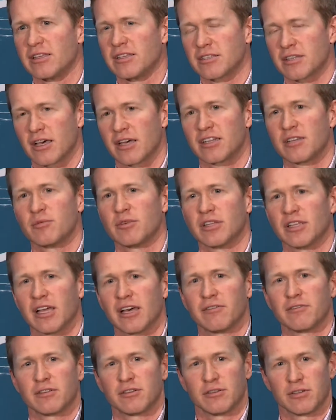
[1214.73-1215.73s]
This ought to be
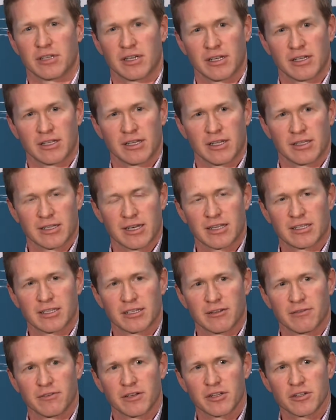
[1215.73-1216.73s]
left to
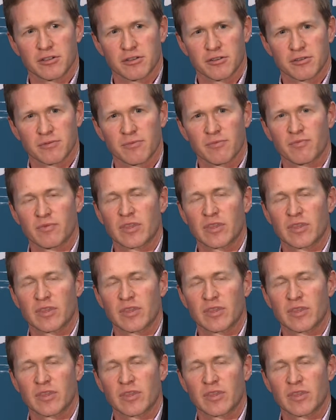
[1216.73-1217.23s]
elected officials,